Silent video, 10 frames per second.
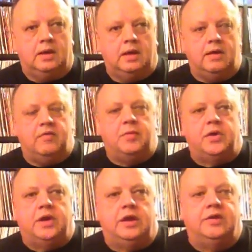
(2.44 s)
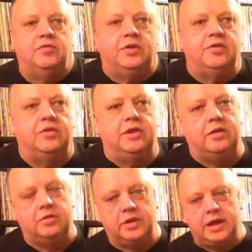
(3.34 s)
Hi everybody, it's Richard
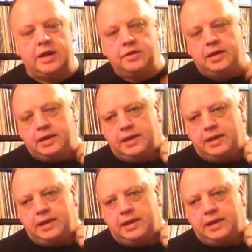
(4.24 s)
here again.